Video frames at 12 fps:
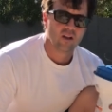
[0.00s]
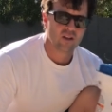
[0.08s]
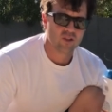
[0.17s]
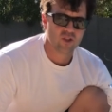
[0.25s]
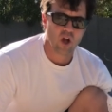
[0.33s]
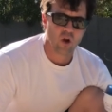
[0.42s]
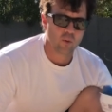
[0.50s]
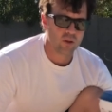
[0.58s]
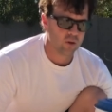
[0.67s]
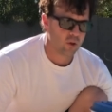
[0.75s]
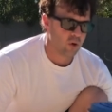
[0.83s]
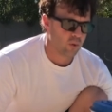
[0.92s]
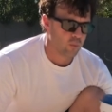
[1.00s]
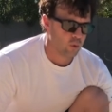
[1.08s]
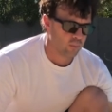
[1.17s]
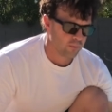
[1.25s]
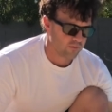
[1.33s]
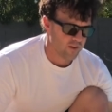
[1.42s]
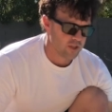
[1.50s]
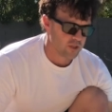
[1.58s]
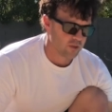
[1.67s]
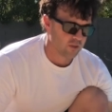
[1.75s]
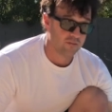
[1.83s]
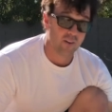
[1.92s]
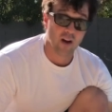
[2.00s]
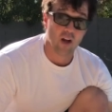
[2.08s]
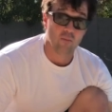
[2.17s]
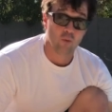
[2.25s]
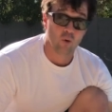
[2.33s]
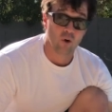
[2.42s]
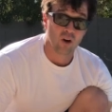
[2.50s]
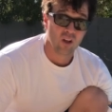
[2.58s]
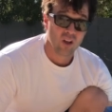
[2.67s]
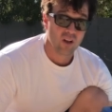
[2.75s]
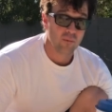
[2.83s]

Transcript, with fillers: Consult with your local pool professional to find out more.